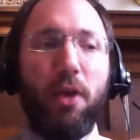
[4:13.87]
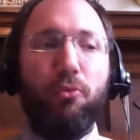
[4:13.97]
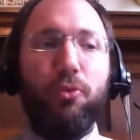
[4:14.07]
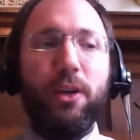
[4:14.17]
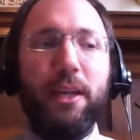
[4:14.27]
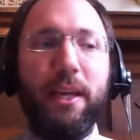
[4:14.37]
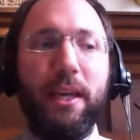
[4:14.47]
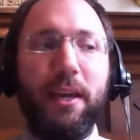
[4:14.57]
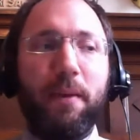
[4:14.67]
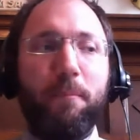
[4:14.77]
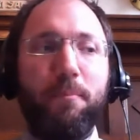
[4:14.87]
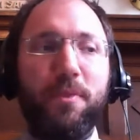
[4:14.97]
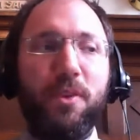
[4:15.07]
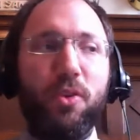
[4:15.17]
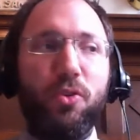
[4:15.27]
really
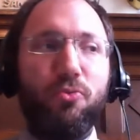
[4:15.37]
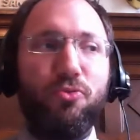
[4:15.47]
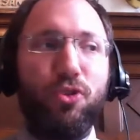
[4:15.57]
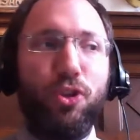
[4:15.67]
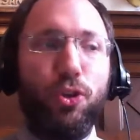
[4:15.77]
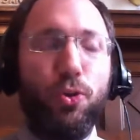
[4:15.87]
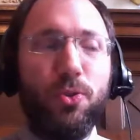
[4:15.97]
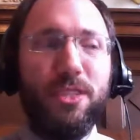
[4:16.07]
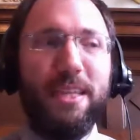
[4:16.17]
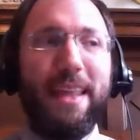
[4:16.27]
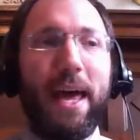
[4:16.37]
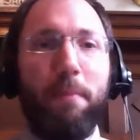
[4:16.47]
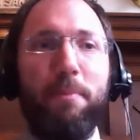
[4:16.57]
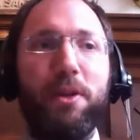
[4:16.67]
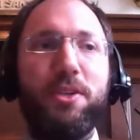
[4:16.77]
using that
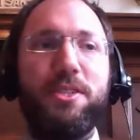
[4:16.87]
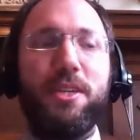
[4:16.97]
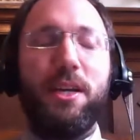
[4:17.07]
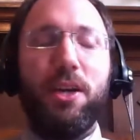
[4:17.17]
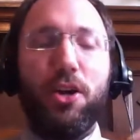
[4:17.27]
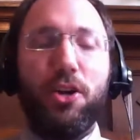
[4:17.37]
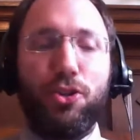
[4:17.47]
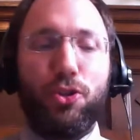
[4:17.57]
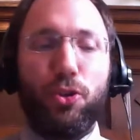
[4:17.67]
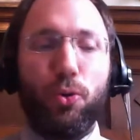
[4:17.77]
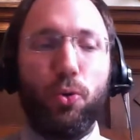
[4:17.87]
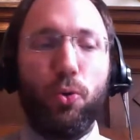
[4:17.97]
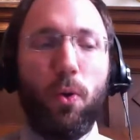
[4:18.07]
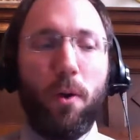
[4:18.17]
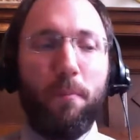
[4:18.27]
ability
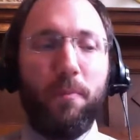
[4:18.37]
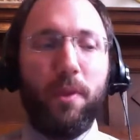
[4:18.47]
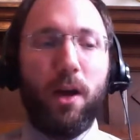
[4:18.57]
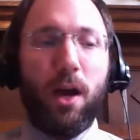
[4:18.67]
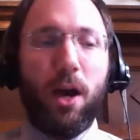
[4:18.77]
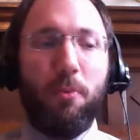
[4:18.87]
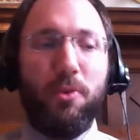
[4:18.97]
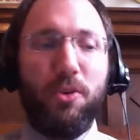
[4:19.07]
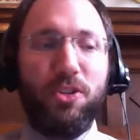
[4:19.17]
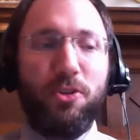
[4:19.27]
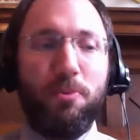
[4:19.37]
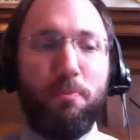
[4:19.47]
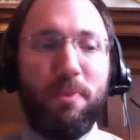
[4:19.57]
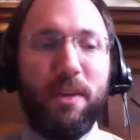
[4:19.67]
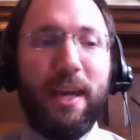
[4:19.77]
to
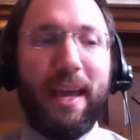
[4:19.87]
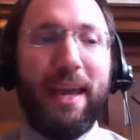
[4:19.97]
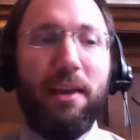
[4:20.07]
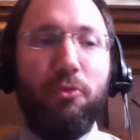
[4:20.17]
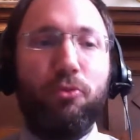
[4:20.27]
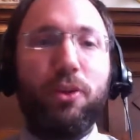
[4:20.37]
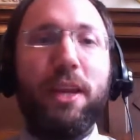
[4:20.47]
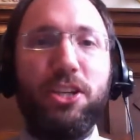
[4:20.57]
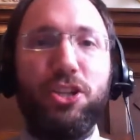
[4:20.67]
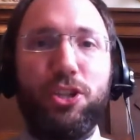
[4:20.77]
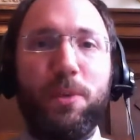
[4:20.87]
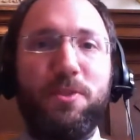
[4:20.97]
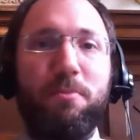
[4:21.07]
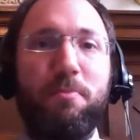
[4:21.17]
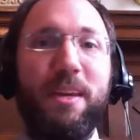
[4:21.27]
be in relationship,
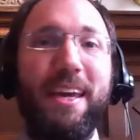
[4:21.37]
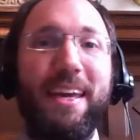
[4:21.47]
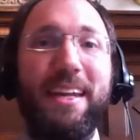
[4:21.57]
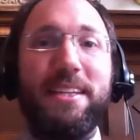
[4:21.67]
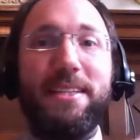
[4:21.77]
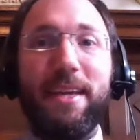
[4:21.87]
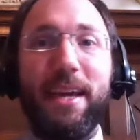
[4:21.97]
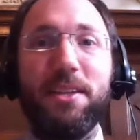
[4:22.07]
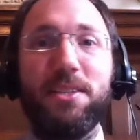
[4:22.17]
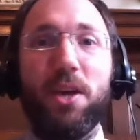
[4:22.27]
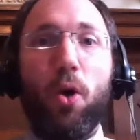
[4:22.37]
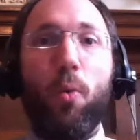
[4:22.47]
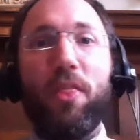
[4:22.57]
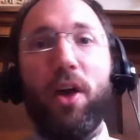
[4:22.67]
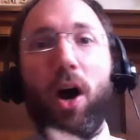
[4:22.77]
to be in a dance
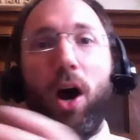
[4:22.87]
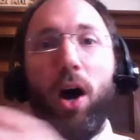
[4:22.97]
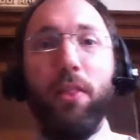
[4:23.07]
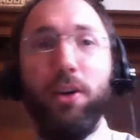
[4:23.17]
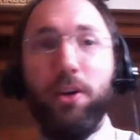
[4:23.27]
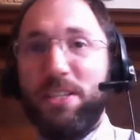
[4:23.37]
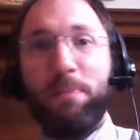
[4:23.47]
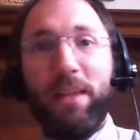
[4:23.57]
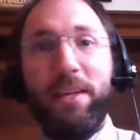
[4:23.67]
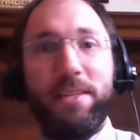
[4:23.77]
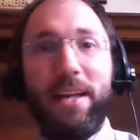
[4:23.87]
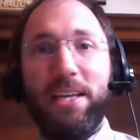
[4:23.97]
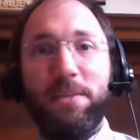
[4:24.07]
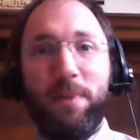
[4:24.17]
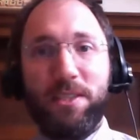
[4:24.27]
with other splendid
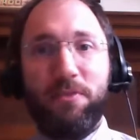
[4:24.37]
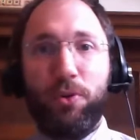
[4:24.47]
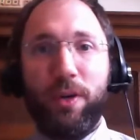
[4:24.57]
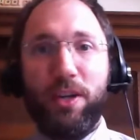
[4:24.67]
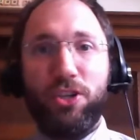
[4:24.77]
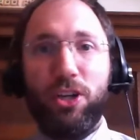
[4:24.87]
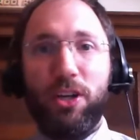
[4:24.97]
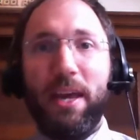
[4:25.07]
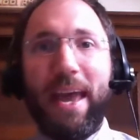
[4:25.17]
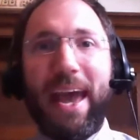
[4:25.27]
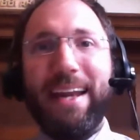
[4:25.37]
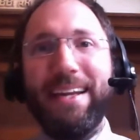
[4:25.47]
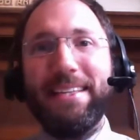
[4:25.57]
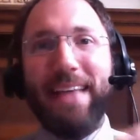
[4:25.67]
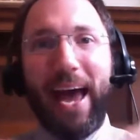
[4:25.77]
aspects of creation. And it
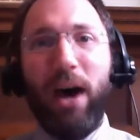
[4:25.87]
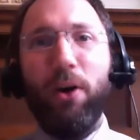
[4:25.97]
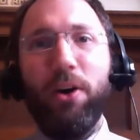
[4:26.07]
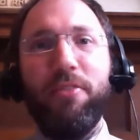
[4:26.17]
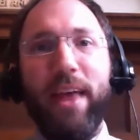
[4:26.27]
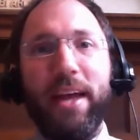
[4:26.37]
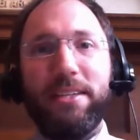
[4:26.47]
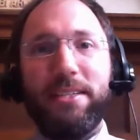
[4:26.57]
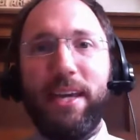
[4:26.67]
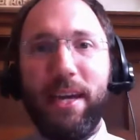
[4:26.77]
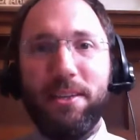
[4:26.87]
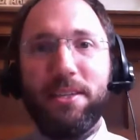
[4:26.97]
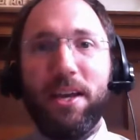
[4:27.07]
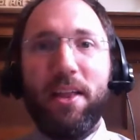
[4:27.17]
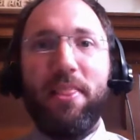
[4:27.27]
is out of that dance
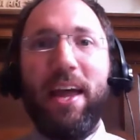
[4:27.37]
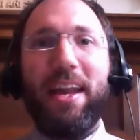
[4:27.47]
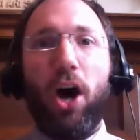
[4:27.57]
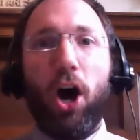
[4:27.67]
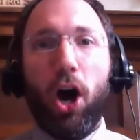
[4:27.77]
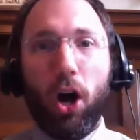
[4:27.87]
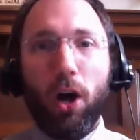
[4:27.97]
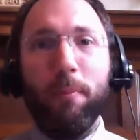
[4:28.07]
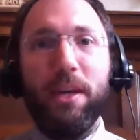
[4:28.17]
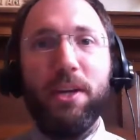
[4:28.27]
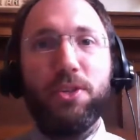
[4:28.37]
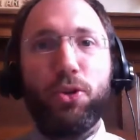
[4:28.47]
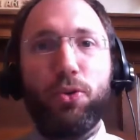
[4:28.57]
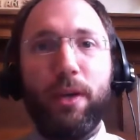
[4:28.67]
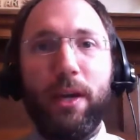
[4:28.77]
that a harmony is
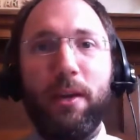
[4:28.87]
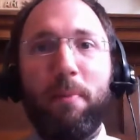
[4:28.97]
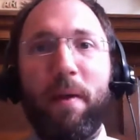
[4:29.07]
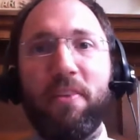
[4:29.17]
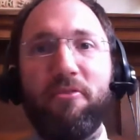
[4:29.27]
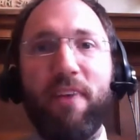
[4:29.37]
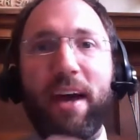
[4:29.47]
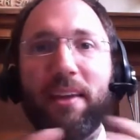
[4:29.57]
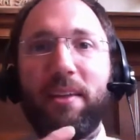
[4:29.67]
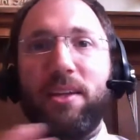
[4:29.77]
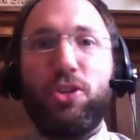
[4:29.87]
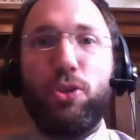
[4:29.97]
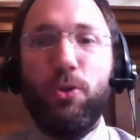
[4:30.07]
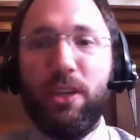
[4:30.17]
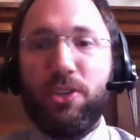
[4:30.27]
created by the fact that these
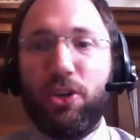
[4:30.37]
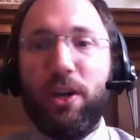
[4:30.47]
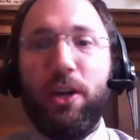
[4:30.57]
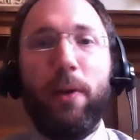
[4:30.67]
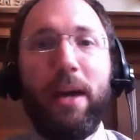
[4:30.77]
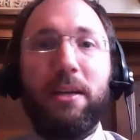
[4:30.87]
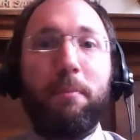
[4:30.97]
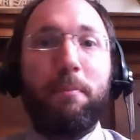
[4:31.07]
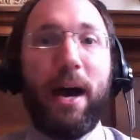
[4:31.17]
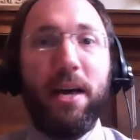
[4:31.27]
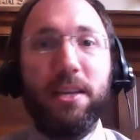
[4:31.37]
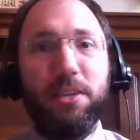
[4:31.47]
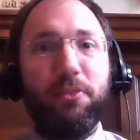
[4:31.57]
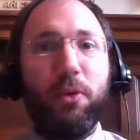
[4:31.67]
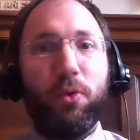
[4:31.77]
two things are interacting
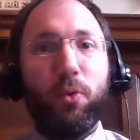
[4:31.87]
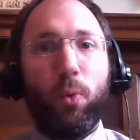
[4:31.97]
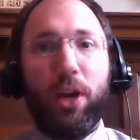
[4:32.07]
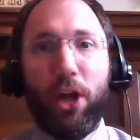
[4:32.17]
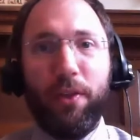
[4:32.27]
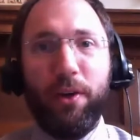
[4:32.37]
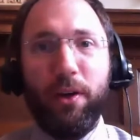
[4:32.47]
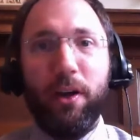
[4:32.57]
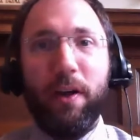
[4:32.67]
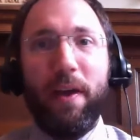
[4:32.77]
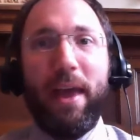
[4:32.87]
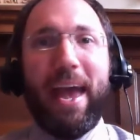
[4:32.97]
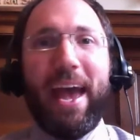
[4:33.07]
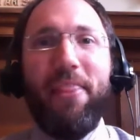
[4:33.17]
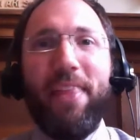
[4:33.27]
positively with one another,
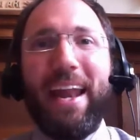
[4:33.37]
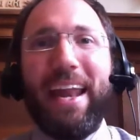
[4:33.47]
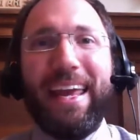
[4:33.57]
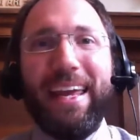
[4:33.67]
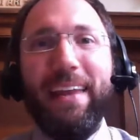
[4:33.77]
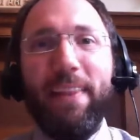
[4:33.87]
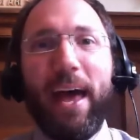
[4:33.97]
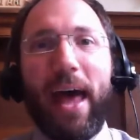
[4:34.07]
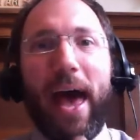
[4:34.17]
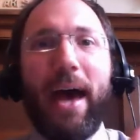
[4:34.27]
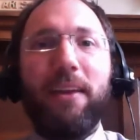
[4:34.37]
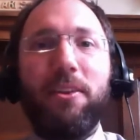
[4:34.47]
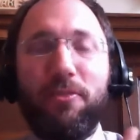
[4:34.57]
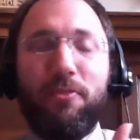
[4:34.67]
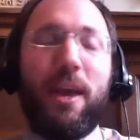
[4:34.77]
and that in that act of